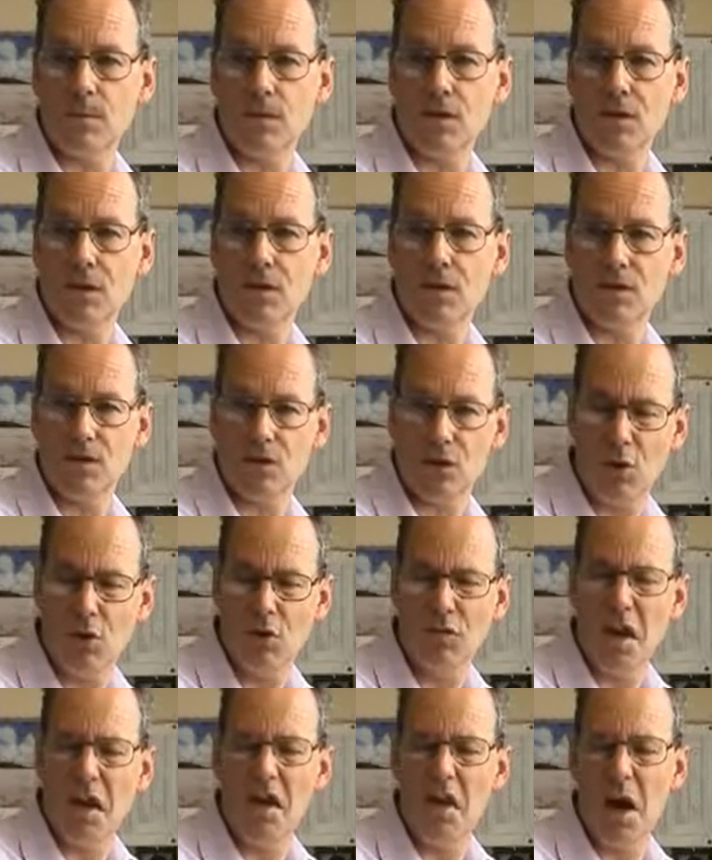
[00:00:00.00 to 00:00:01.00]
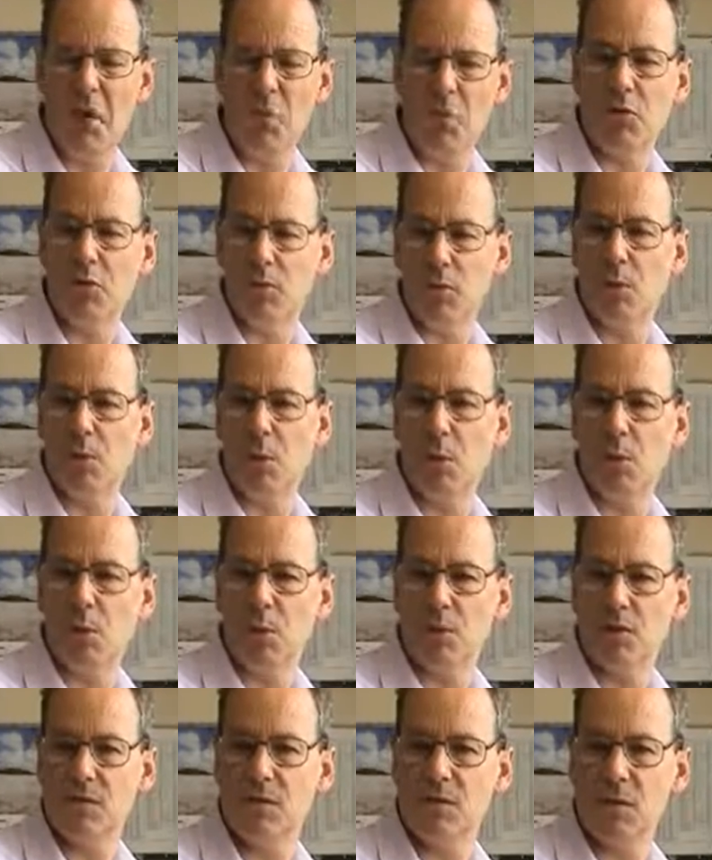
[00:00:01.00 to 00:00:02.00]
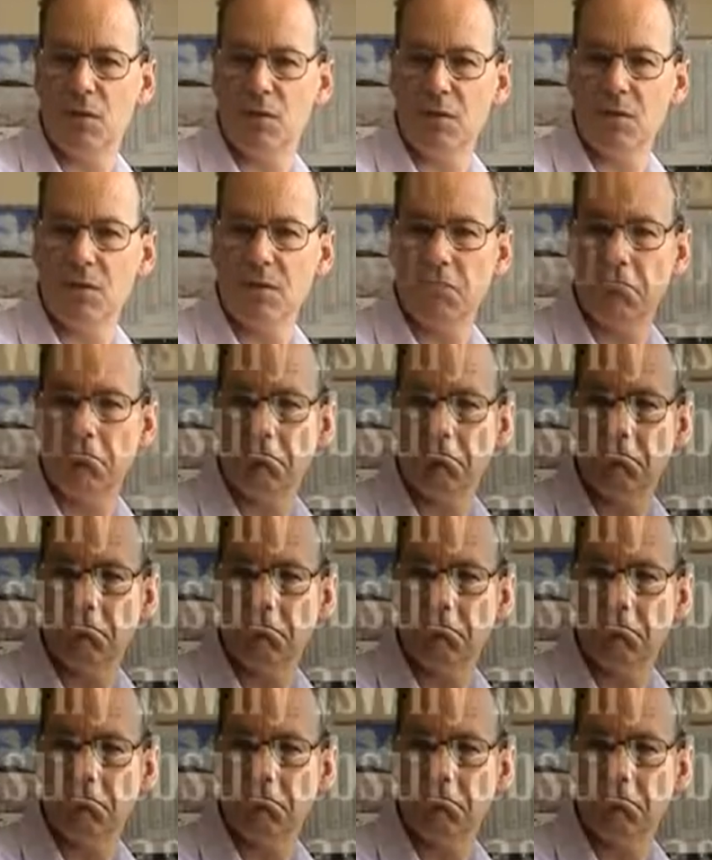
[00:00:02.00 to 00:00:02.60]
So it's solved a number of problems for us.